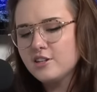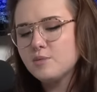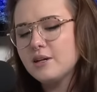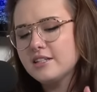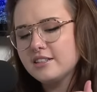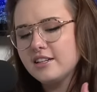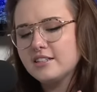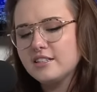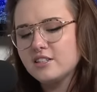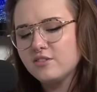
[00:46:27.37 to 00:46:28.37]
So basically,
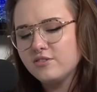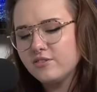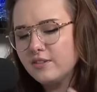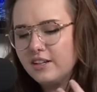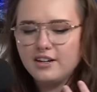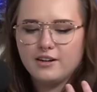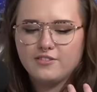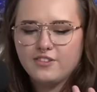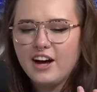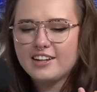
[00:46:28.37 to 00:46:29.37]
it's this
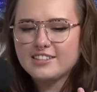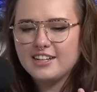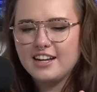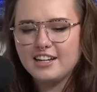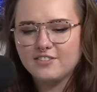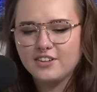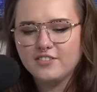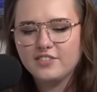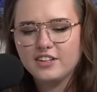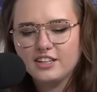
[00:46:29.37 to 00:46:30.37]
fox standing in front
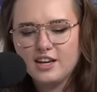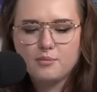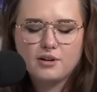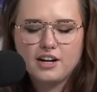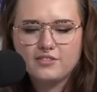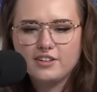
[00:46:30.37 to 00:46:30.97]
of a gay pride